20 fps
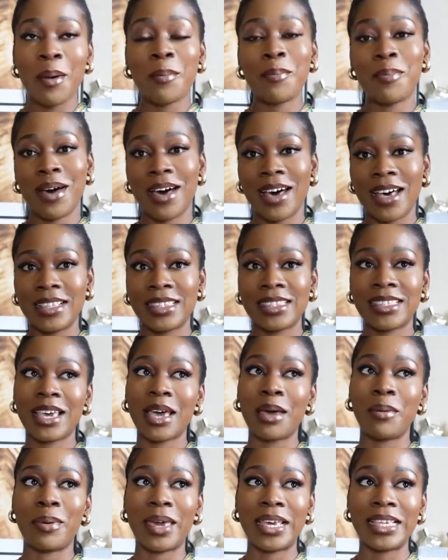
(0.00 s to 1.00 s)
But
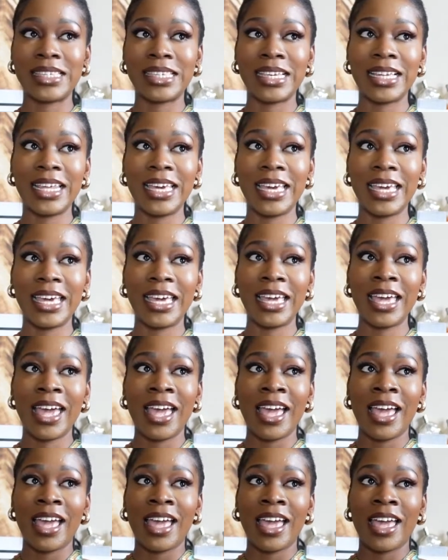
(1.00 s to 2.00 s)
basically,
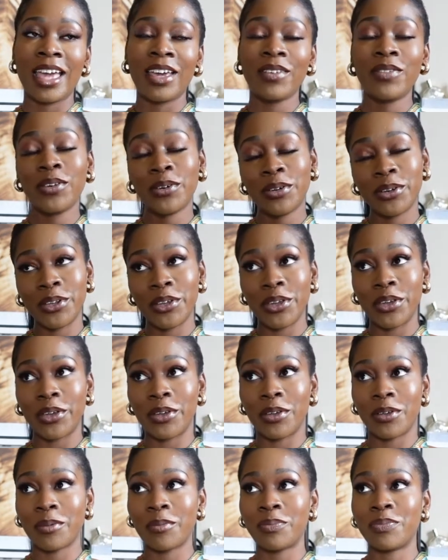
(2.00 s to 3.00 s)
if you're
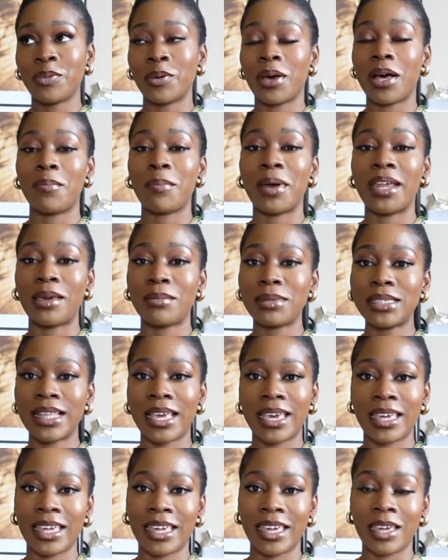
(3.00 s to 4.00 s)
new, well, my name is
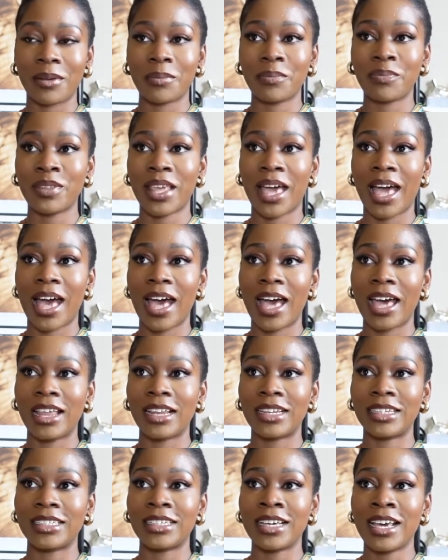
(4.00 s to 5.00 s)
Nengi,
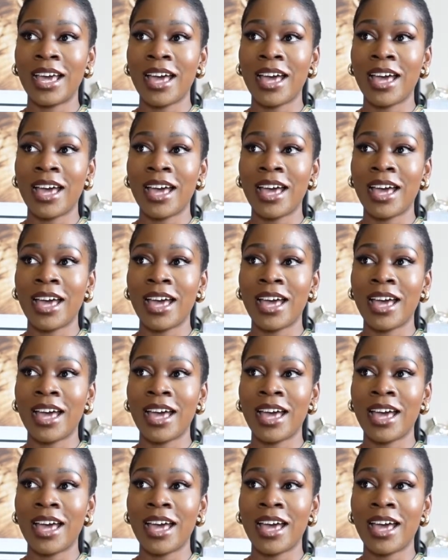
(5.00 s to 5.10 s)
and